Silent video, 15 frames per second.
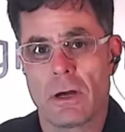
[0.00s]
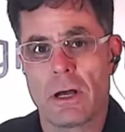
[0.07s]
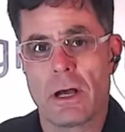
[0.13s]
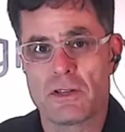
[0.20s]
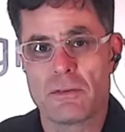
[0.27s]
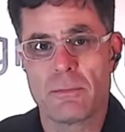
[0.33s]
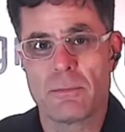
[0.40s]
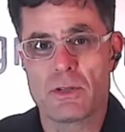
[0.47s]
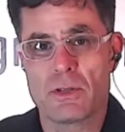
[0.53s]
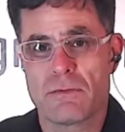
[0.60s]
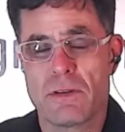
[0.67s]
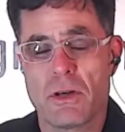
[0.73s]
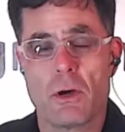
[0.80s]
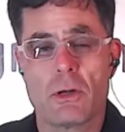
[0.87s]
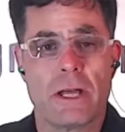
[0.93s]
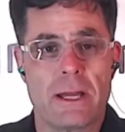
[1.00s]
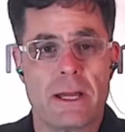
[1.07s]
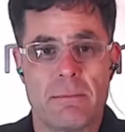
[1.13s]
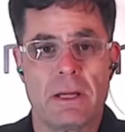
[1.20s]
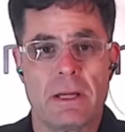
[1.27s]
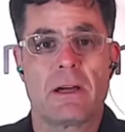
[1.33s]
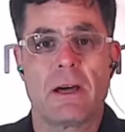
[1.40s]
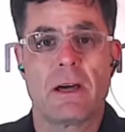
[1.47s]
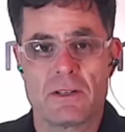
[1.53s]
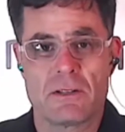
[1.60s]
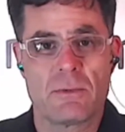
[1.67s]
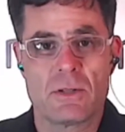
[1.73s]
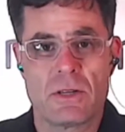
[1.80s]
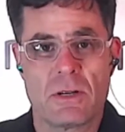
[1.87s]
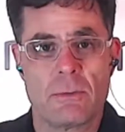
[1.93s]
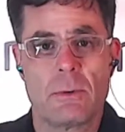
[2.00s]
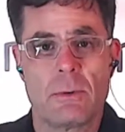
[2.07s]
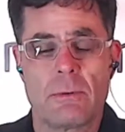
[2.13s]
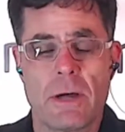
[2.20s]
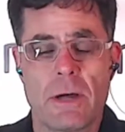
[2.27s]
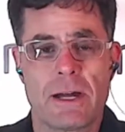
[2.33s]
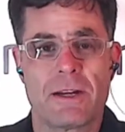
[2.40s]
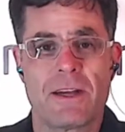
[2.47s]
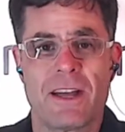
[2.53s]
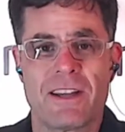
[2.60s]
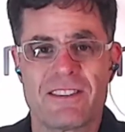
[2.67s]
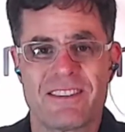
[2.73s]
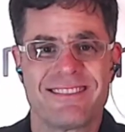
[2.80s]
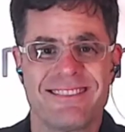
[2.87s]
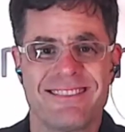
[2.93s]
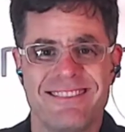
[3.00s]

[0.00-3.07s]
customers of note, like big customers that we would recognize?